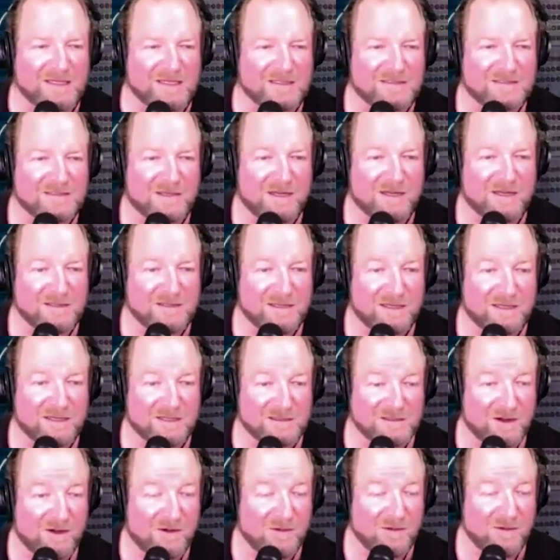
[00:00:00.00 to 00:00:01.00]

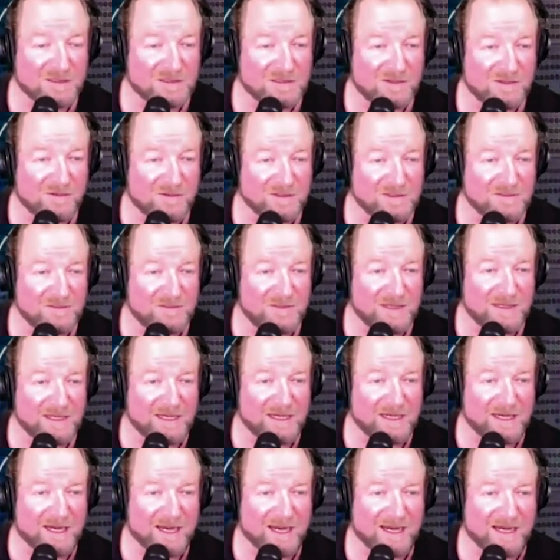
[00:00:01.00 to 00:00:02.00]
It's always going to
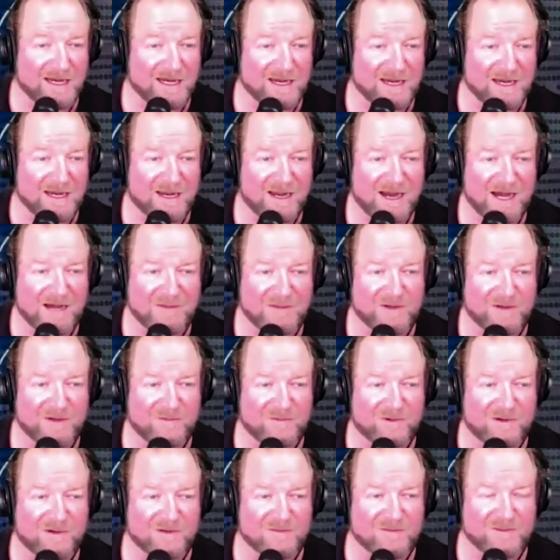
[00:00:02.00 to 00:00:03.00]
be a hybrid
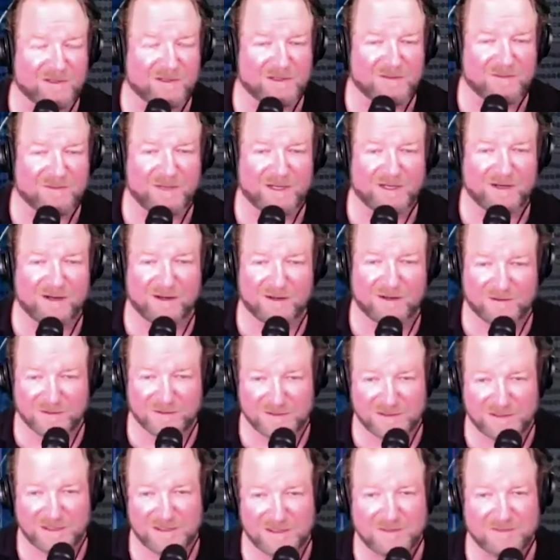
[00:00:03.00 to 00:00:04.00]
world where you bring all of the
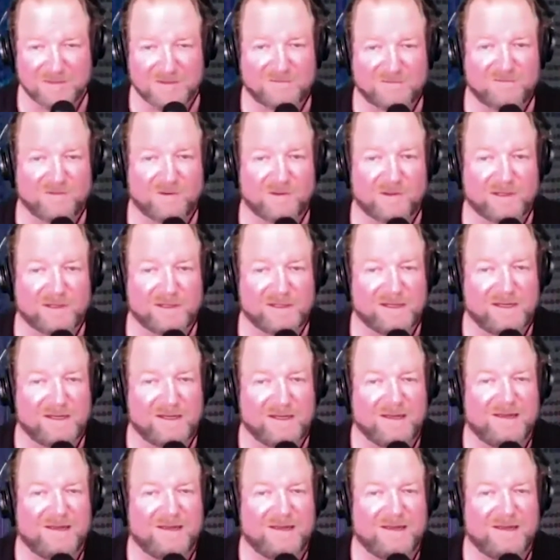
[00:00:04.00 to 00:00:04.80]
systems forward,